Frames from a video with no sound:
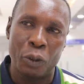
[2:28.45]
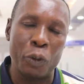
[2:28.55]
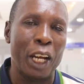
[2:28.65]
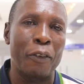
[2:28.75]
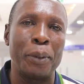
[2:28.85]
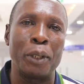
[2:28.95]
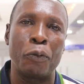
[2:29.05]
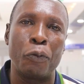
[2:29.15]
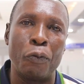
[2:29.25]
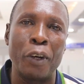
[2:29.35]
We have been
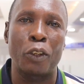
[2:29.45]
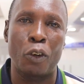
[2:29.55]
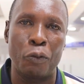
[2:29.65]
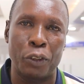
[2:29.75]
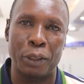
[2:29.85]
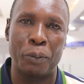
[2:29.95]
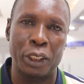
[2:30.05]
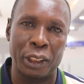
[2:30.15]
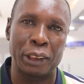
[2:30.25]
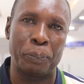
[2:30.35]
very comfortable
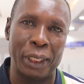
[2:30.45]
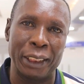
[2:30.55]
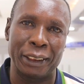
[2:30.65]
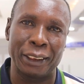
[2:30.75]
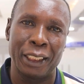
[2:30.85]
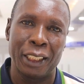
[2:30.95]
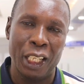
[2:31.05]
in this place.